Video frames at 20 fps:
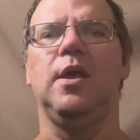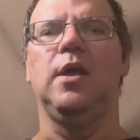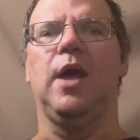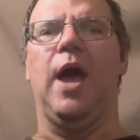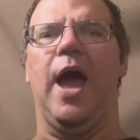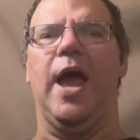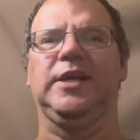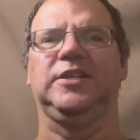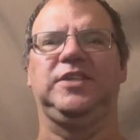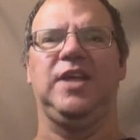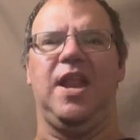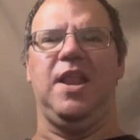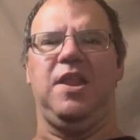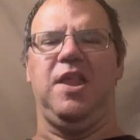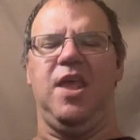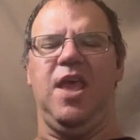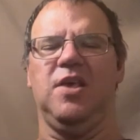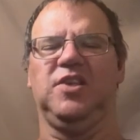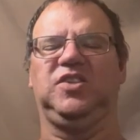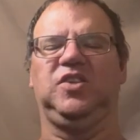I
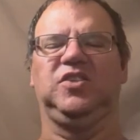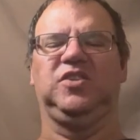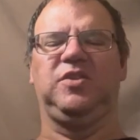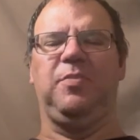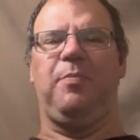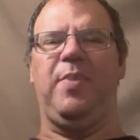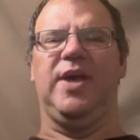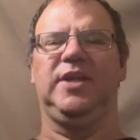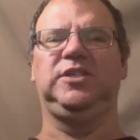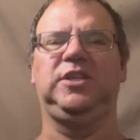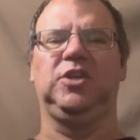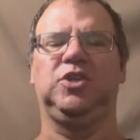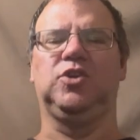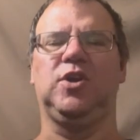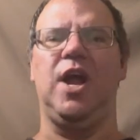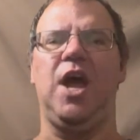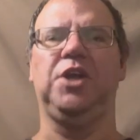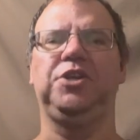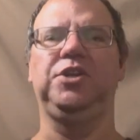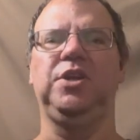said, this is the best
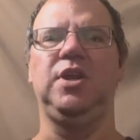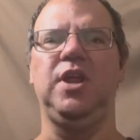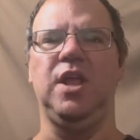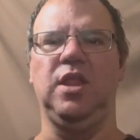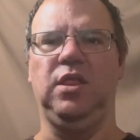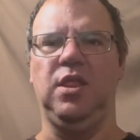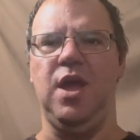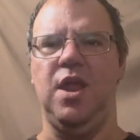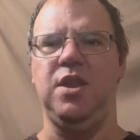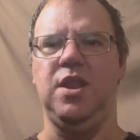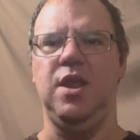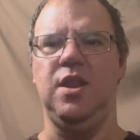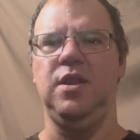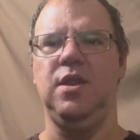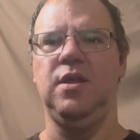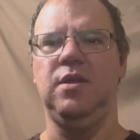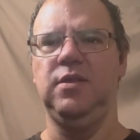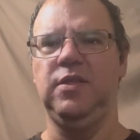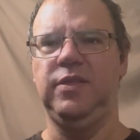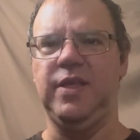attraction in
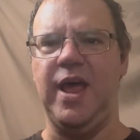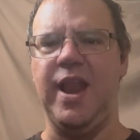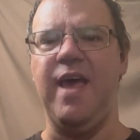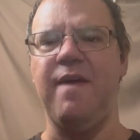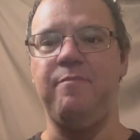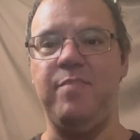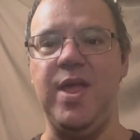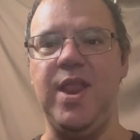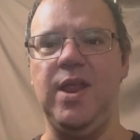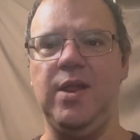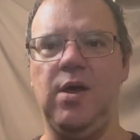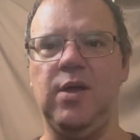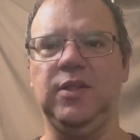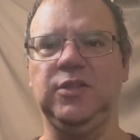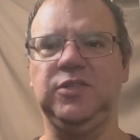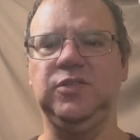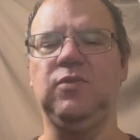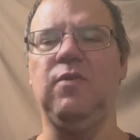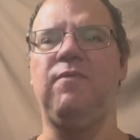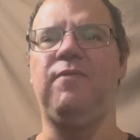London that I've been on
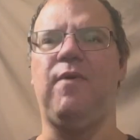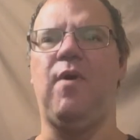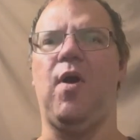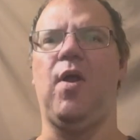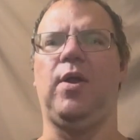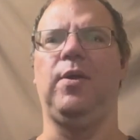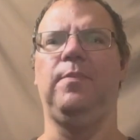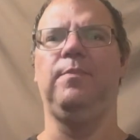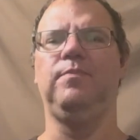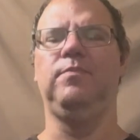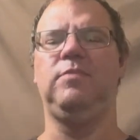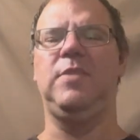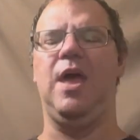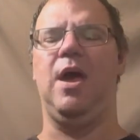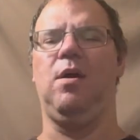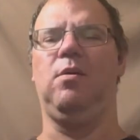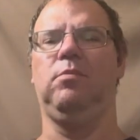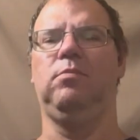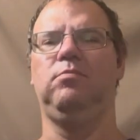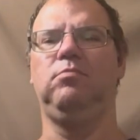so far.
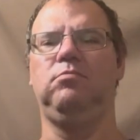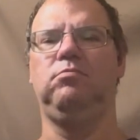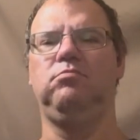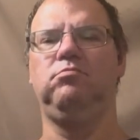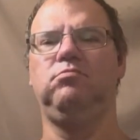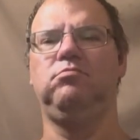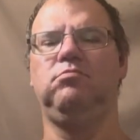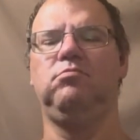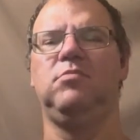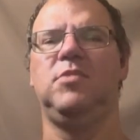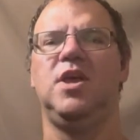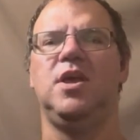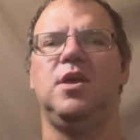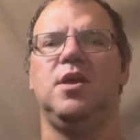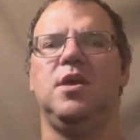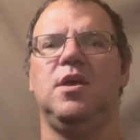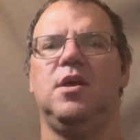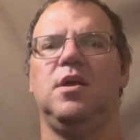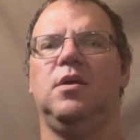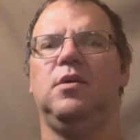Now,
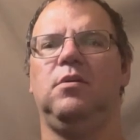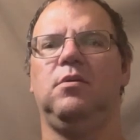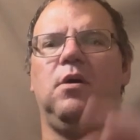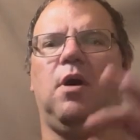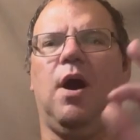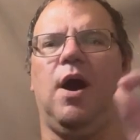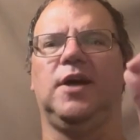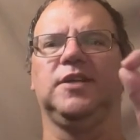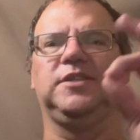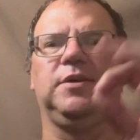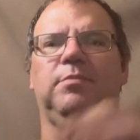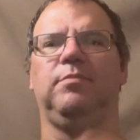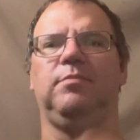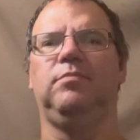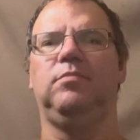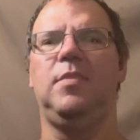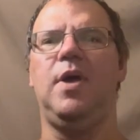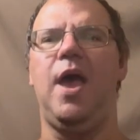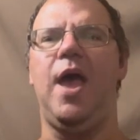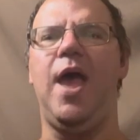awesome.
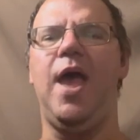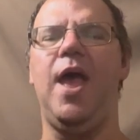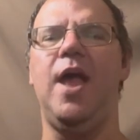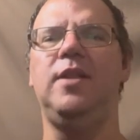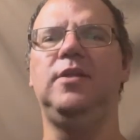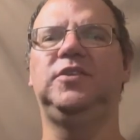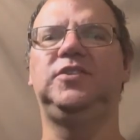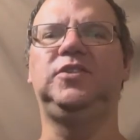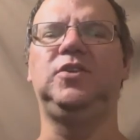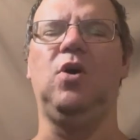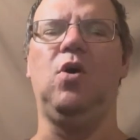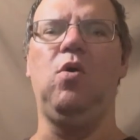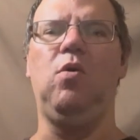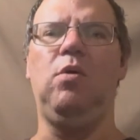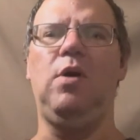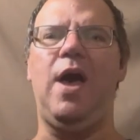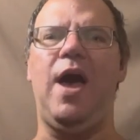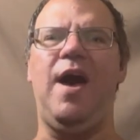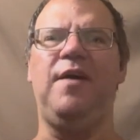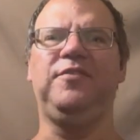And
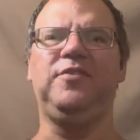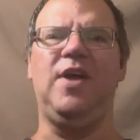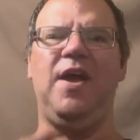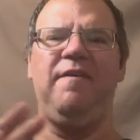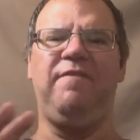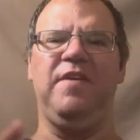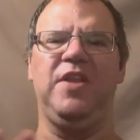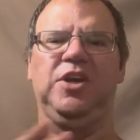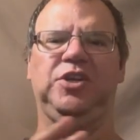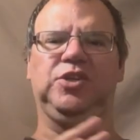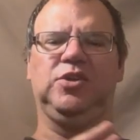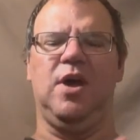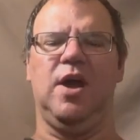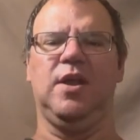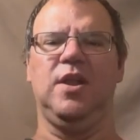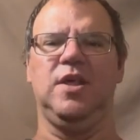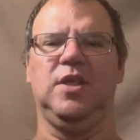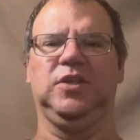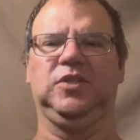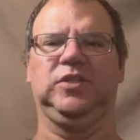so after I finished
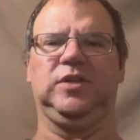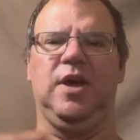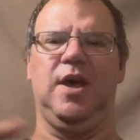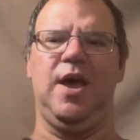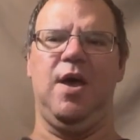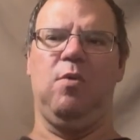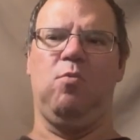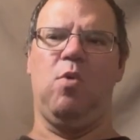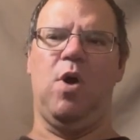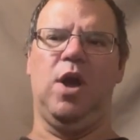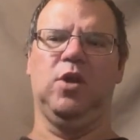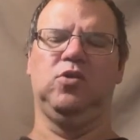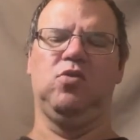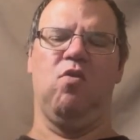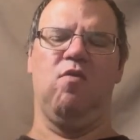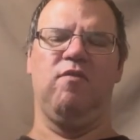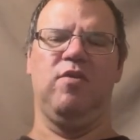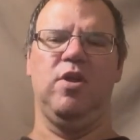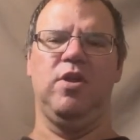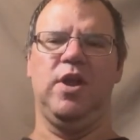talking to this guy, I walked
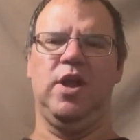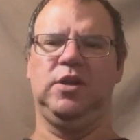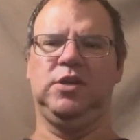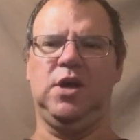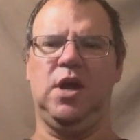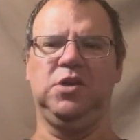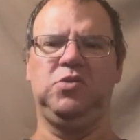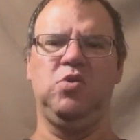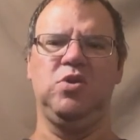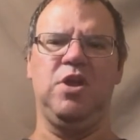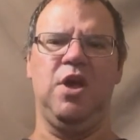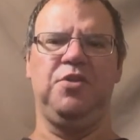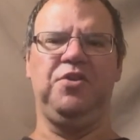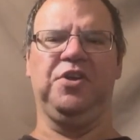over and I talked to another